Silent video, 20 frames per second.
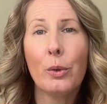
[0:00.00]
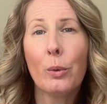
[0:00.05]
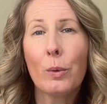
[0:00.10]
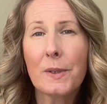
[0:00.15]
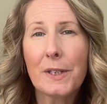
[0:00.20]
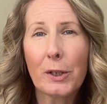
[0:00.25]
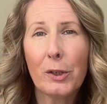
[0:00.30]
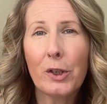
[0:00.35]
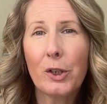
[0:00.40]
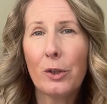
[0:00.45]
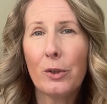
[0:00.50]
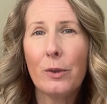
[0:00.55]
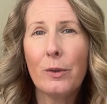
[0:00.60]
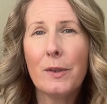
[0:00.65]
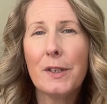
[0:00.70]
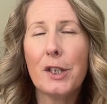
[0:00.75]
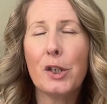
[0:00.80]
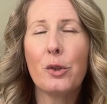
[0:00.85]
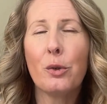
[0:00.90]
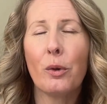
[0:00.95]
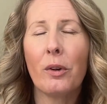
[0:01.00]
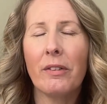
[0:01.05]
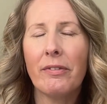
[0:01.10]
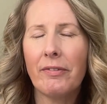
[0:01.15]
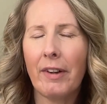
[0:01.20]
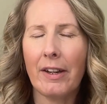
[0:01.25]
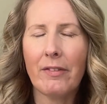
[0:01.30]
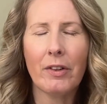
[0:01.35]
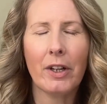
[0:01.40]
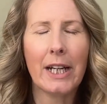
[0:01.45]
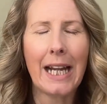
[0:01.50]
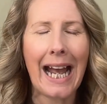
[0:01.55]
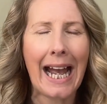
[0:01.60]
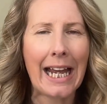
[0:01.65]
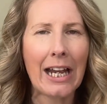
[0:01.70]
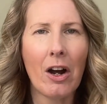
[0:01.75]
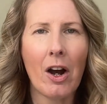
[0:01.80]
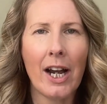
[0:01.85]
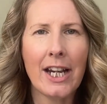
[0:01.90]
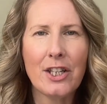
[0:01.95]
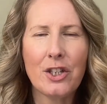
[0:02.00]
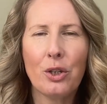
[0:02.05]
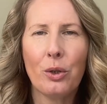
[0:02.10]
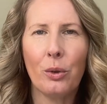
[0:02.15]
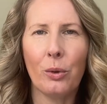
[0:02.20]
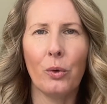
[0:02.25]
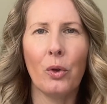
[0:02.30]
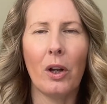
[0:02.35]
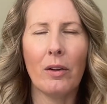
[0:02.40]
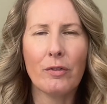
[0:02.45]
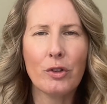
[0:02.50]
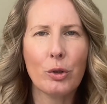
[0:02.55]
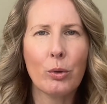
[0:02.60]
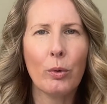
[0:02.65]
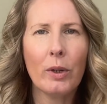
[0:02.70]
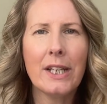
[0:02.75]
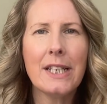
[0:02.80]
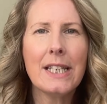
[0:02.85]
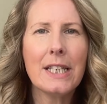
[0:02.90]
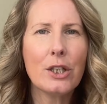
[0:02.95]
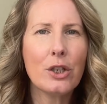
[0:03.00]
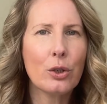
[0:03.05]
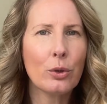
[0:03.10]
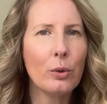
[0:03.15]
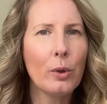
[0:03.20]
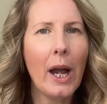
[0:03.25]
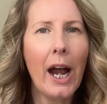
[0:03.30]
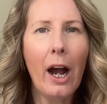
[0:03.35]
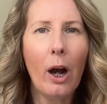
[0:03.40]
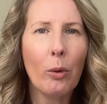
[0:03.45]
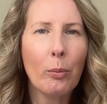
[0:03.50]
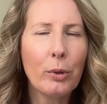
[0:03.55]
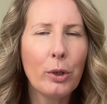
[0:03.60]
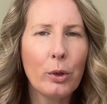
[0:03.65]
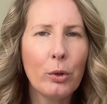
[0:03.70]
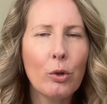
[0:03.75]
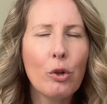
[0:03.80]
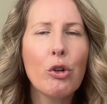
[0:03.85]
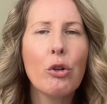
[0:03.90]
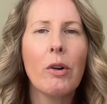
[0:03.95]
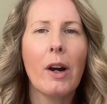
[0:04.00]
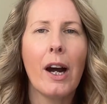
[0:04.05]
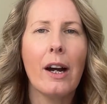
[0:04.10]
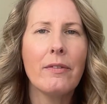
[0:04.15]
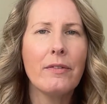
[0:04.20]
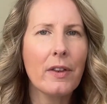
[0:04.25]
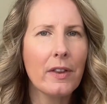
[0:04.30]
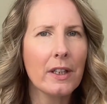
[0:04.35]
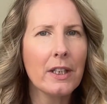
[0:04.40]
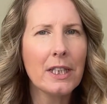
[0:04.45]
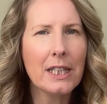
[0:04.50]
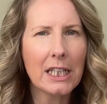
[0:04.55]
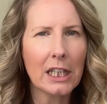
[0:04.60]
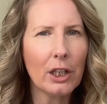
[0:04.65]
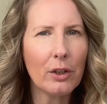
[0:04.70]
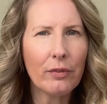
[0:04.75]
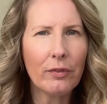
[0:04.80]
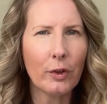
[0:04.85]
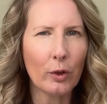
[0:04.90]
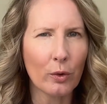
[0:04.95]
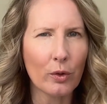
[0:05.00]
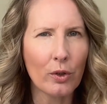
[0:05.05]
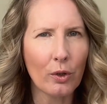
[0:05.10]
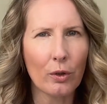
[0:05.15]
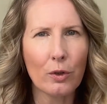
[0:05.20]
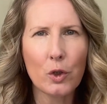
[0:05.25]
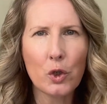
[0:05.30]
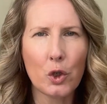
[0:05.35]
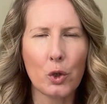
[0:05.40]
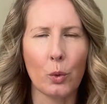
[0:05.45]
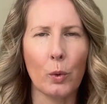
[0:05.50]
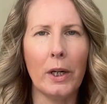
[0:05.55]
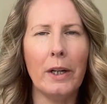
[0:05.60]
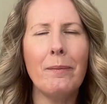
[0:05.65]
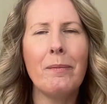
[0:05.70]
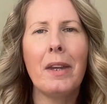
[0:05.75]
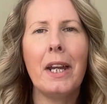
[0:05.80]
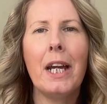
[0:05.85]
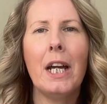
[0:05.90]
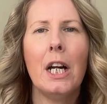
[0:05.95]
can also use your favorite AI tool of choice to help you craft this if you're not sure.